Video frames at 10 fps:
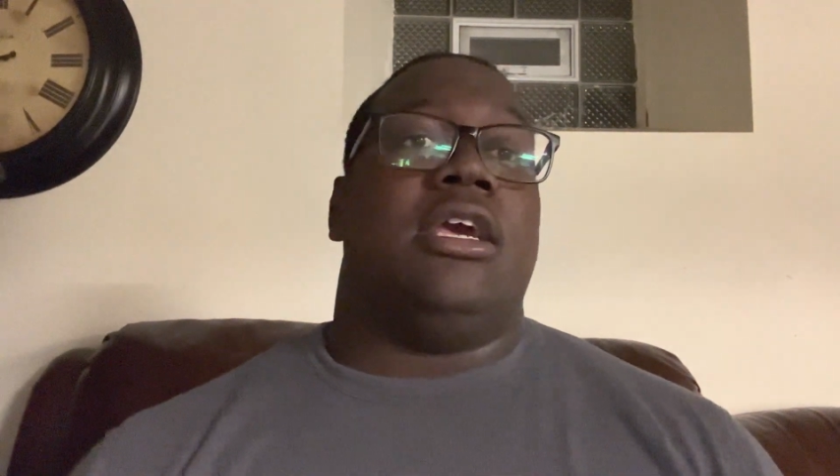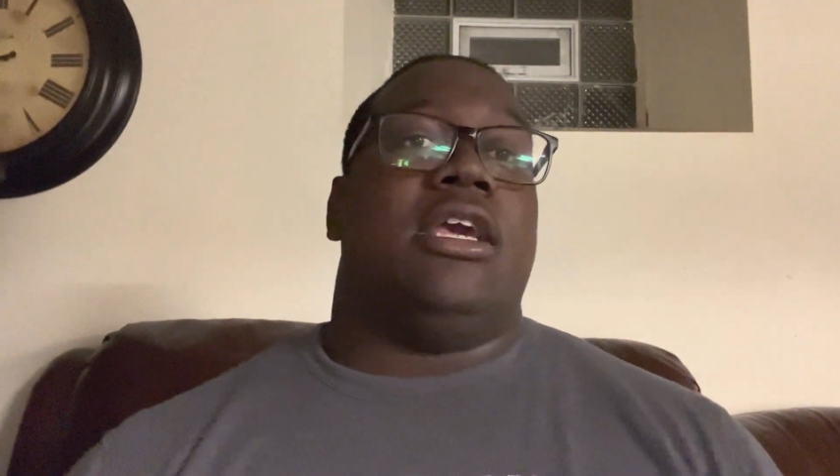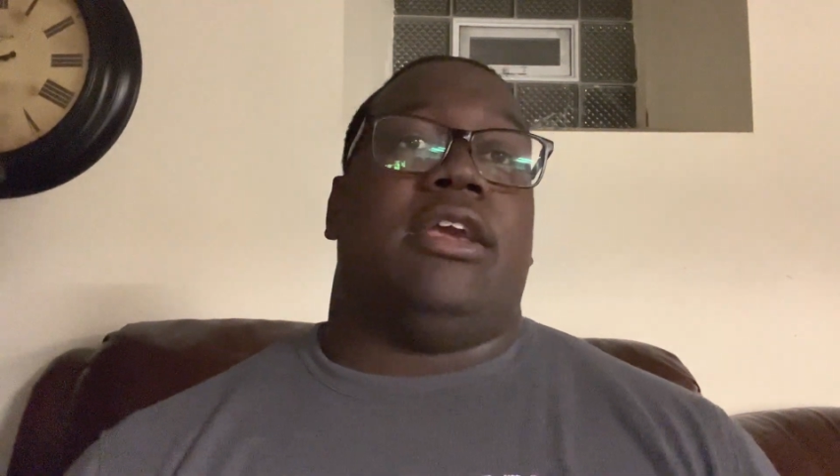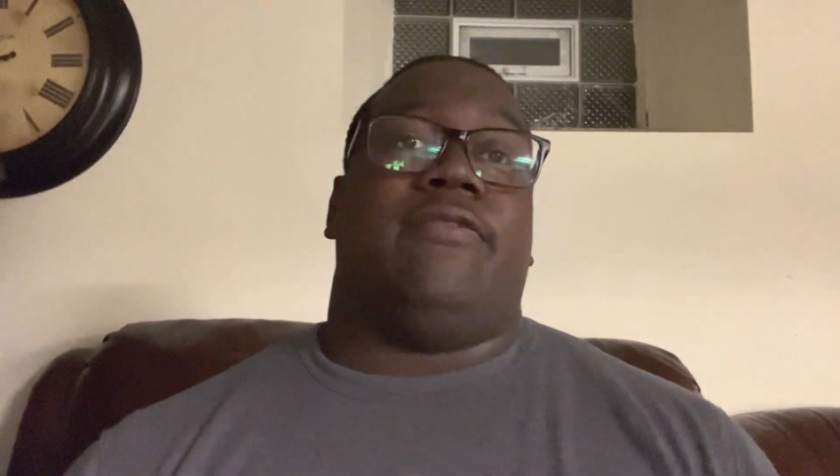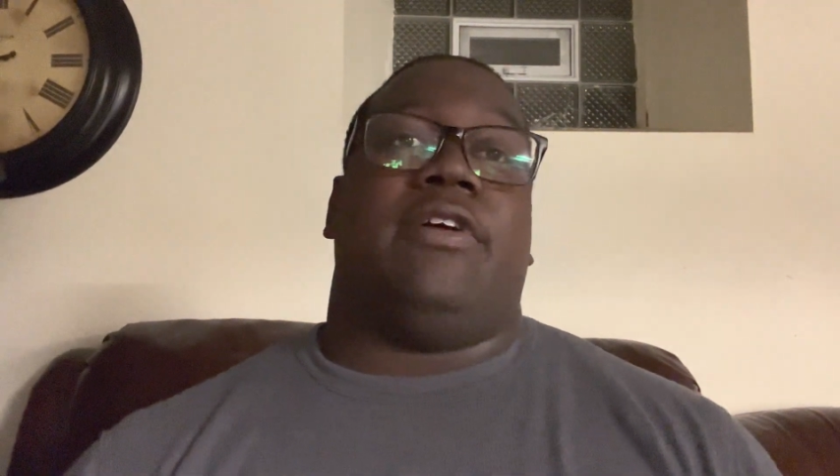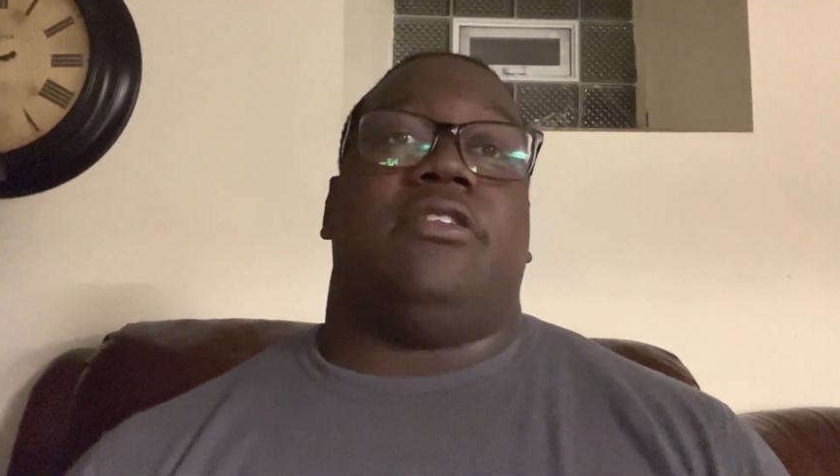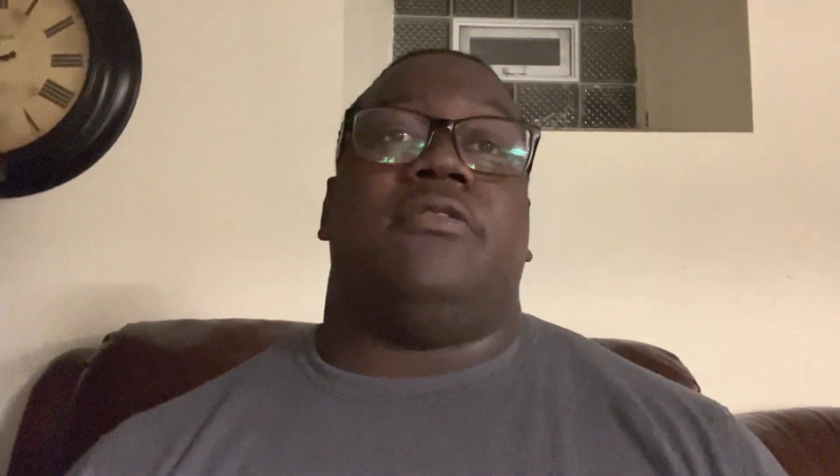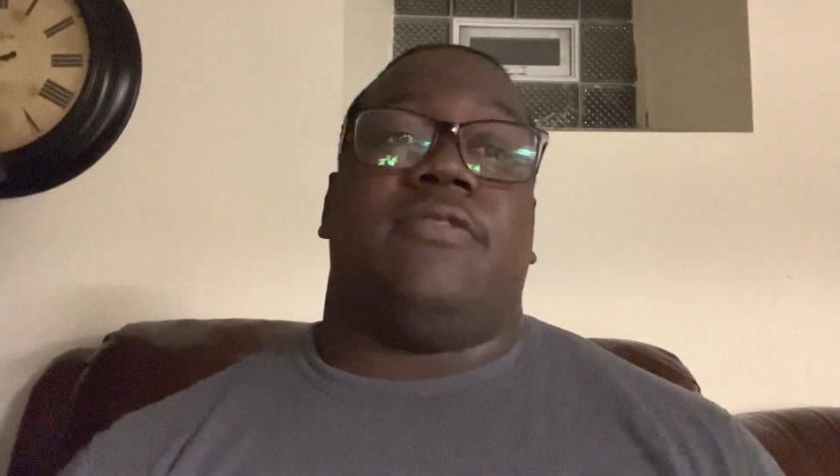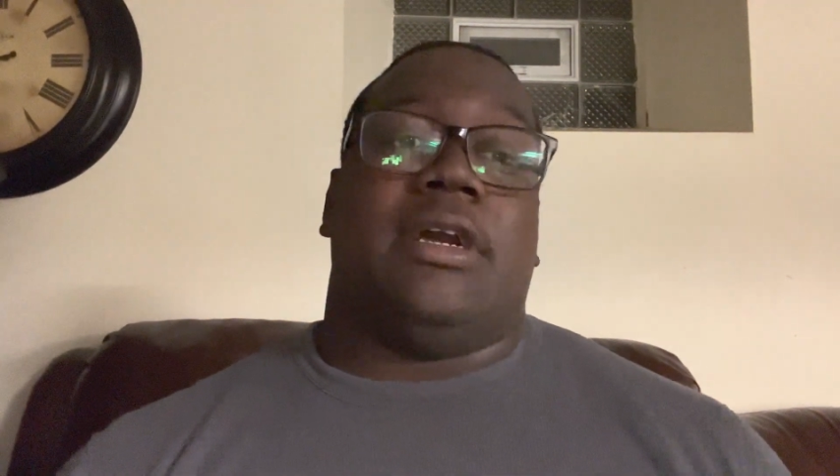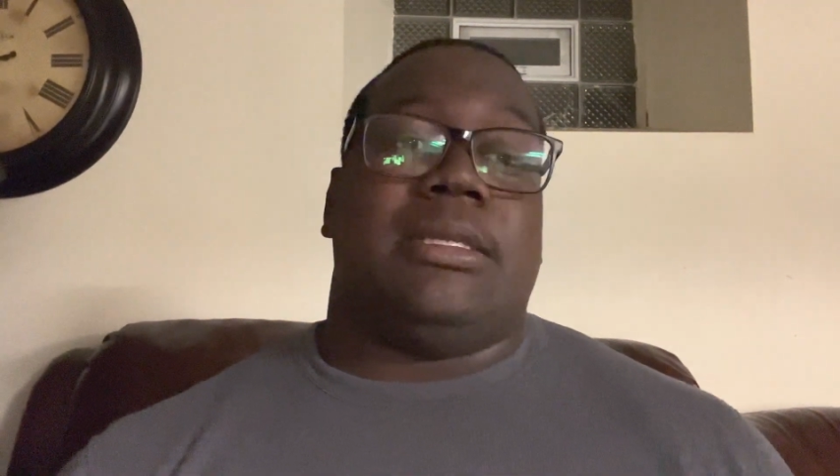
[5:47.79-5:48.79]
if I do
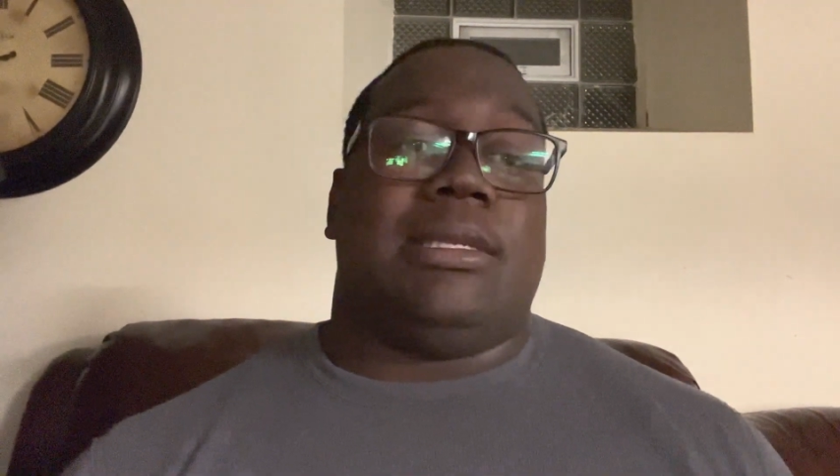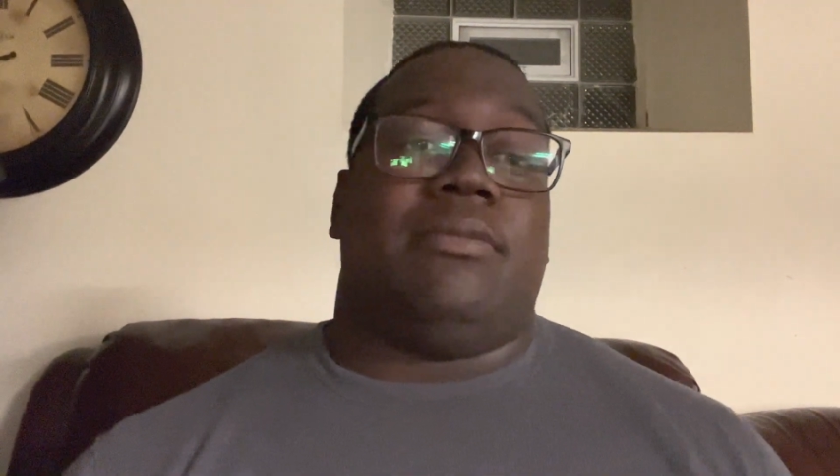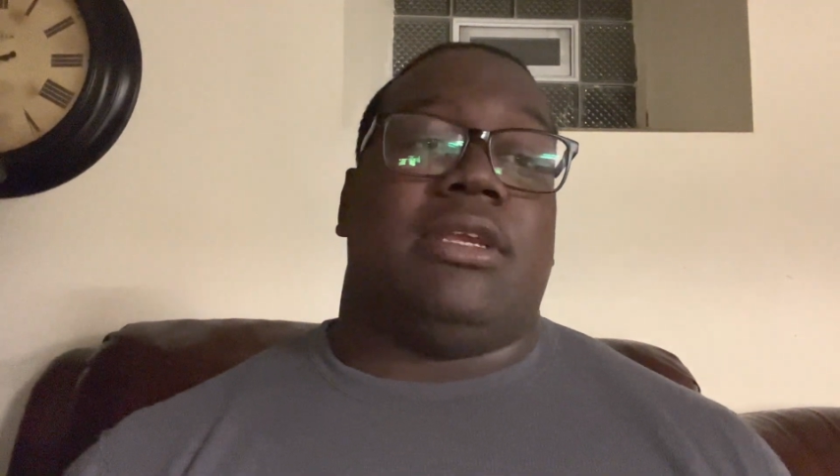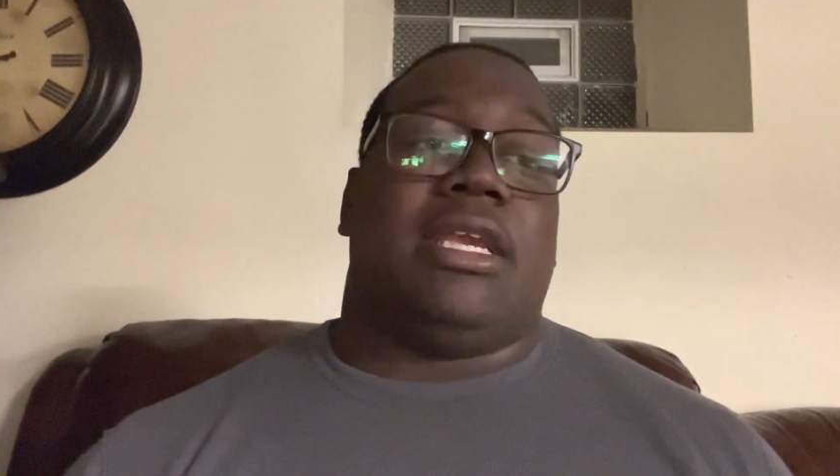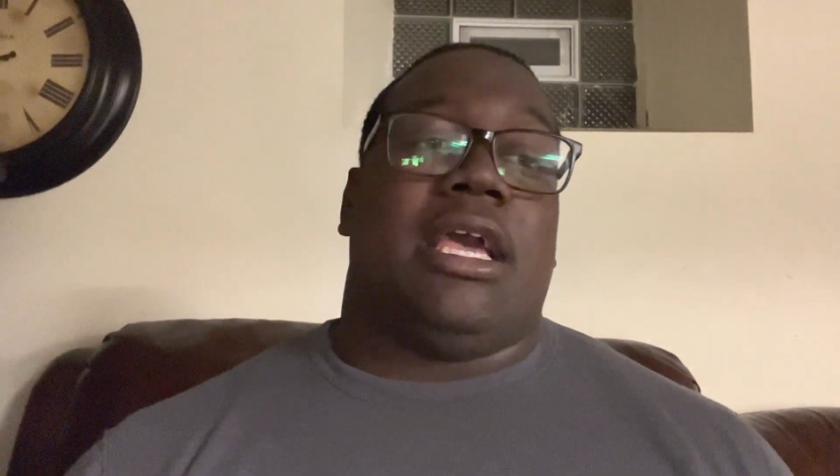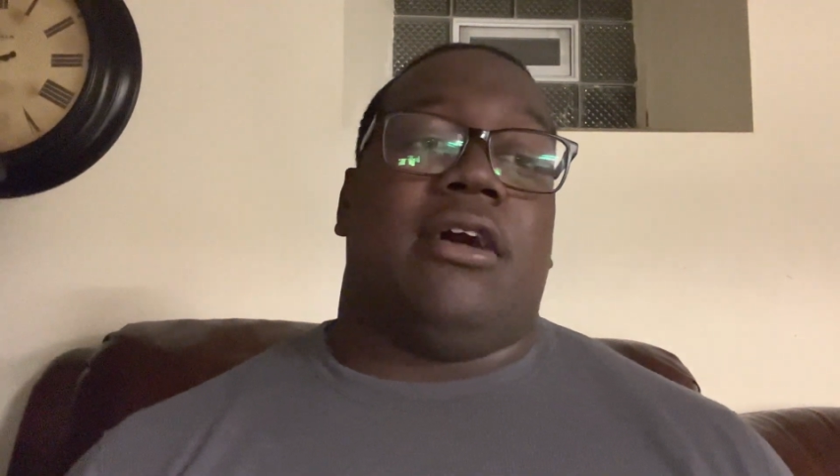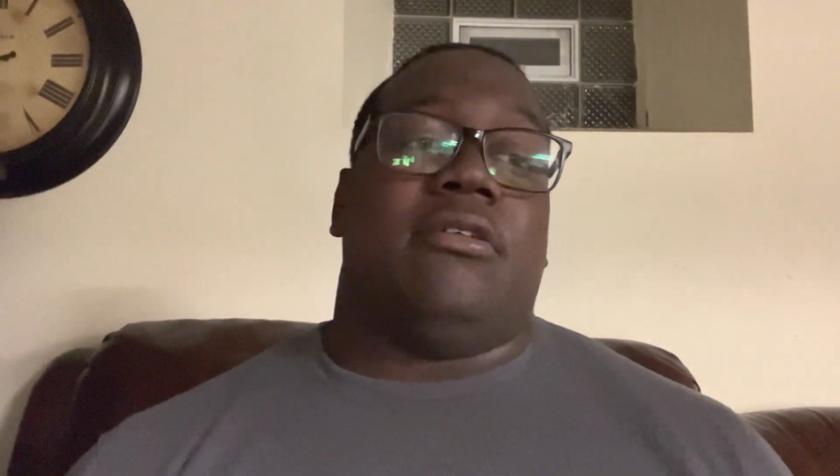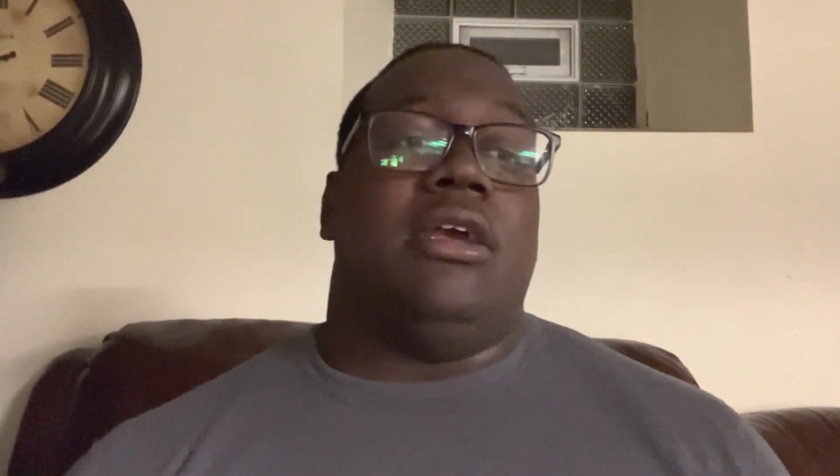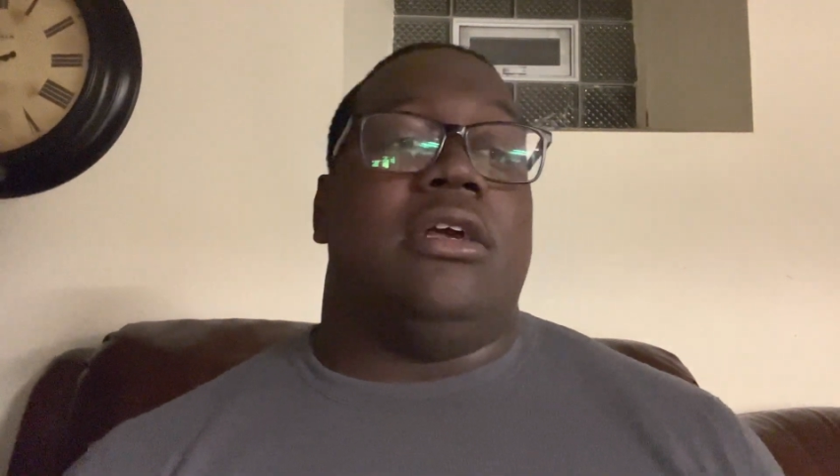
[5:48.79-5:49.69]
find something out,